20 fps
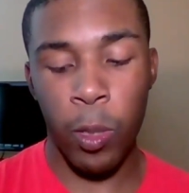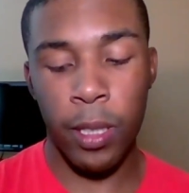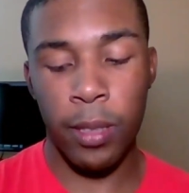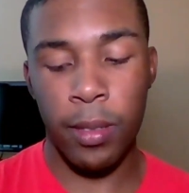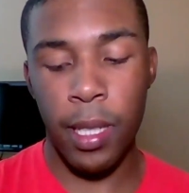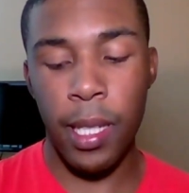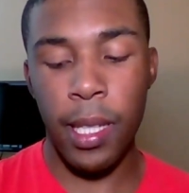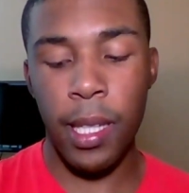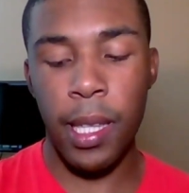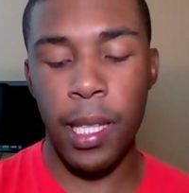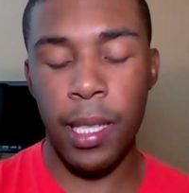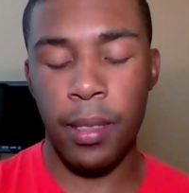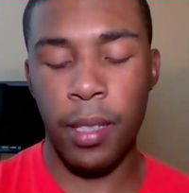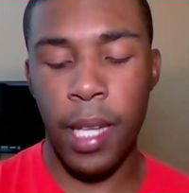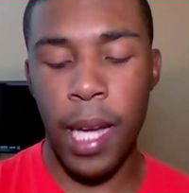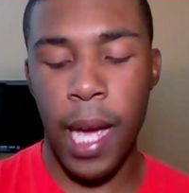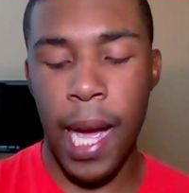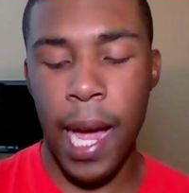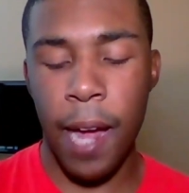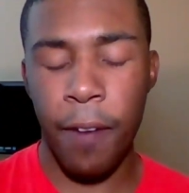We see
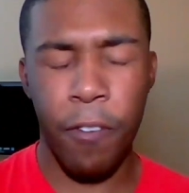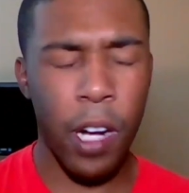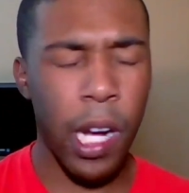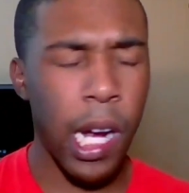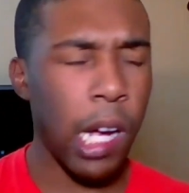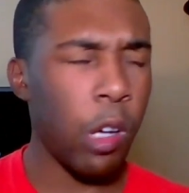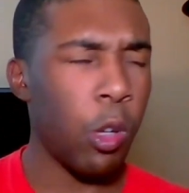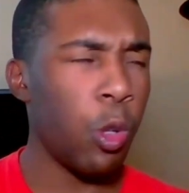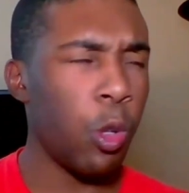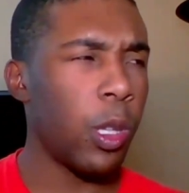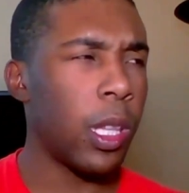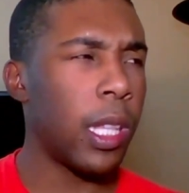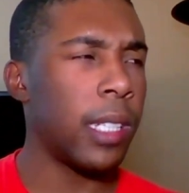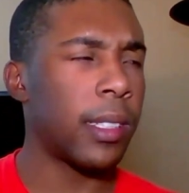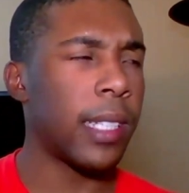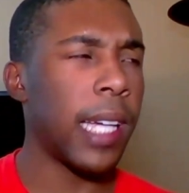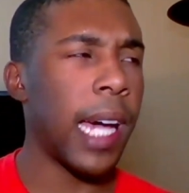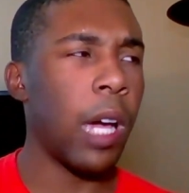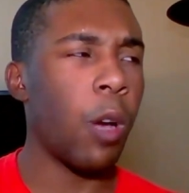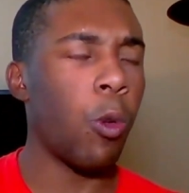this guy, I forgot who
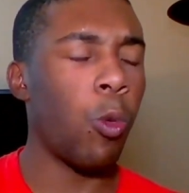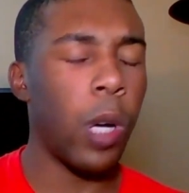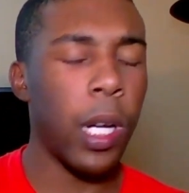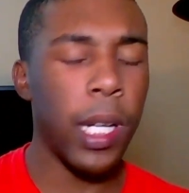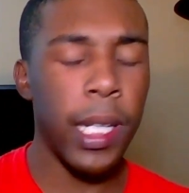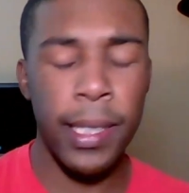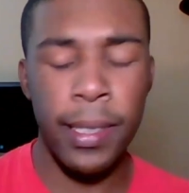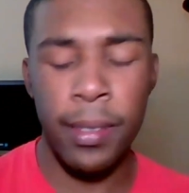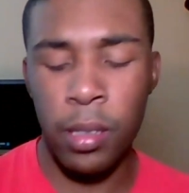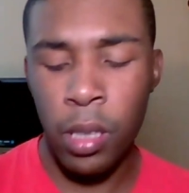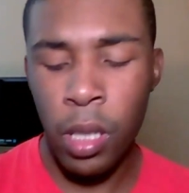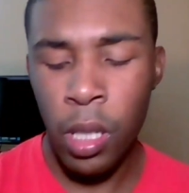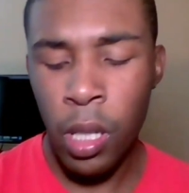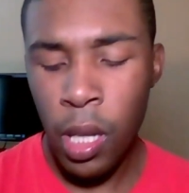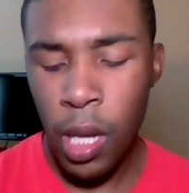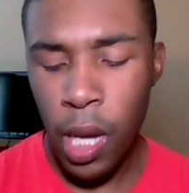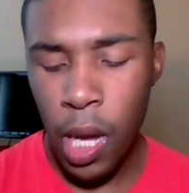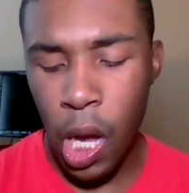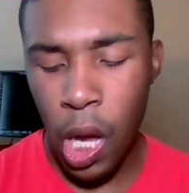this guy was.